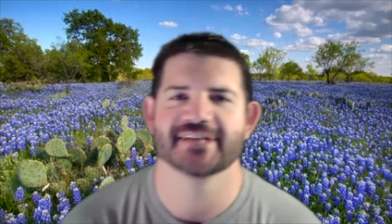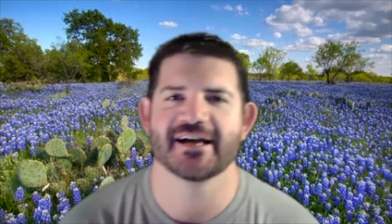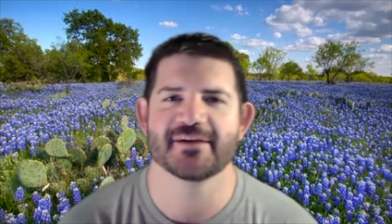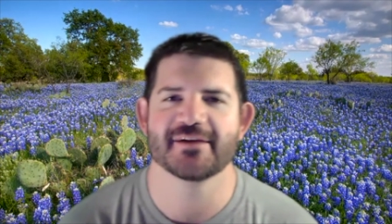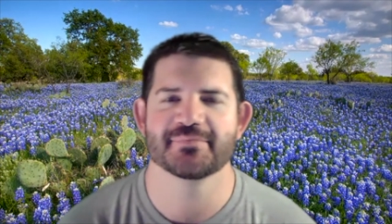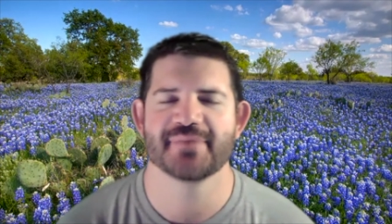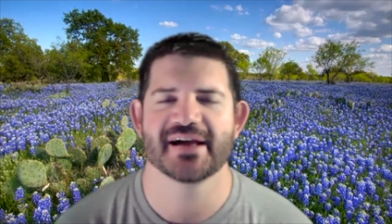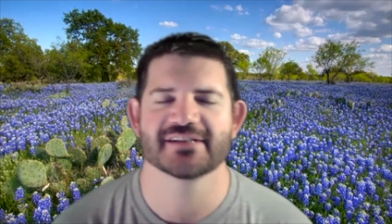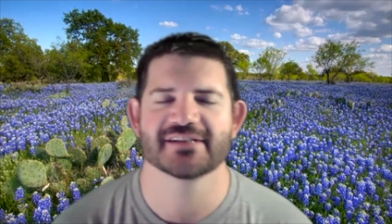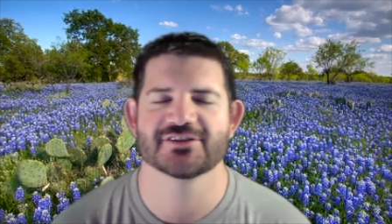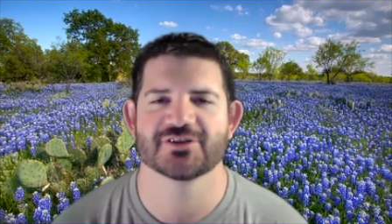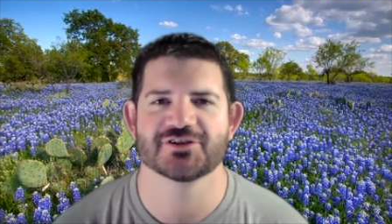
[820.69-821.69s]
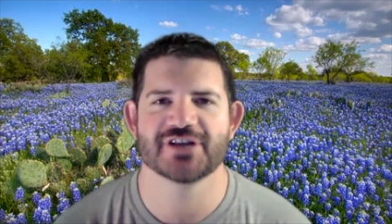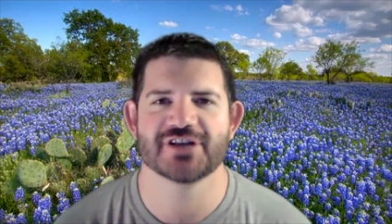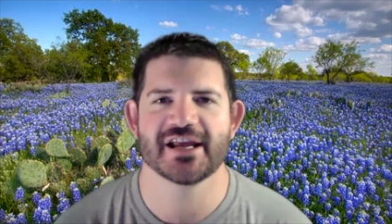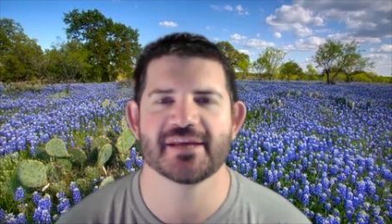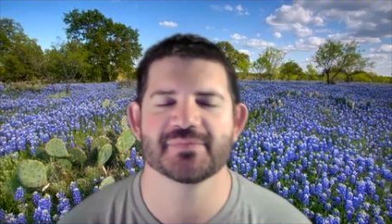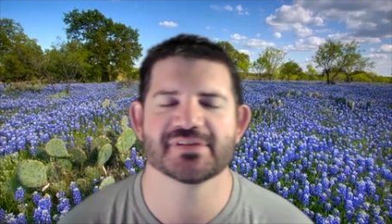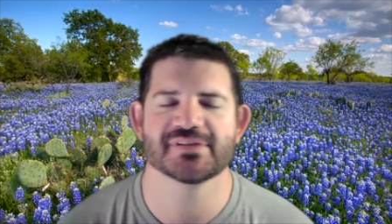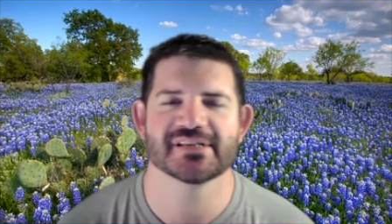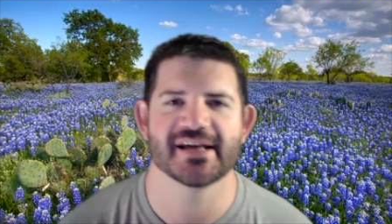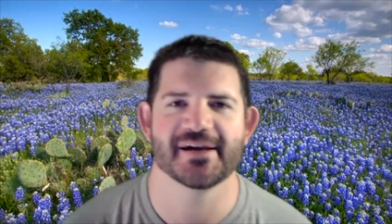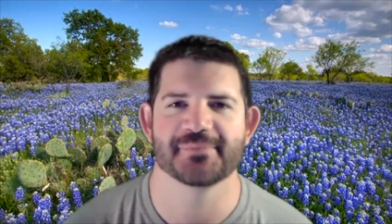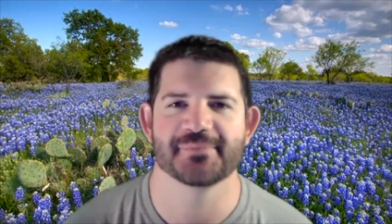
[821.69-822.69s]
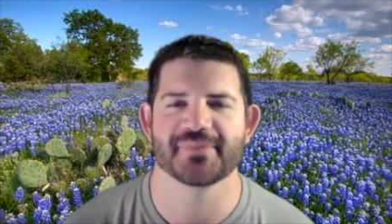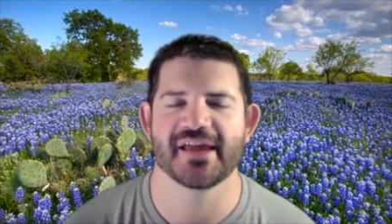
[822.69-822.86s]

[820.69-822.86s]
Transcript: I'm Pastor James. Um,